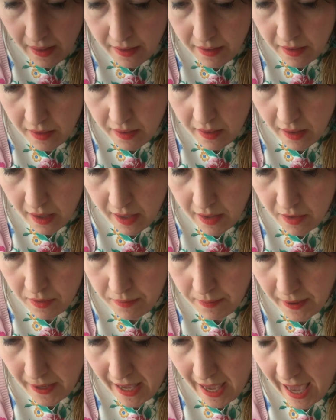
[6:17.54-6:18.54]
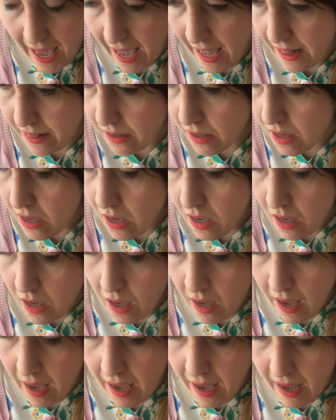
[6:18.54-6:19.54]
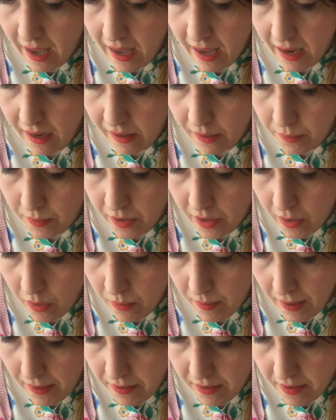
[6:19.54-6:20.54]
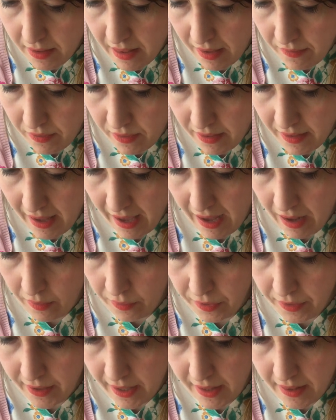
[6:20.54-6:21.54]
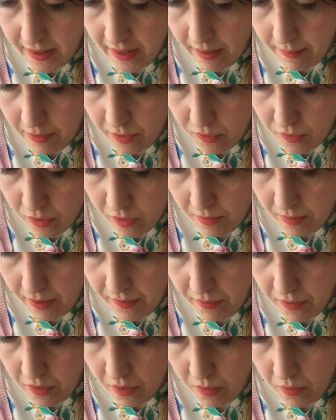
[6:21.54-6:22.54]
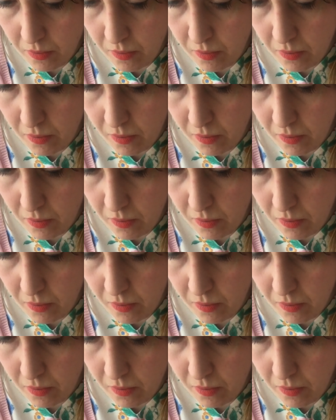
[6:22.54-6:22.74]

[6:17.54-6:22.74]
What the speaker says: That's the size of my head. And I want to go about 7 down. So let's see how much room I've got.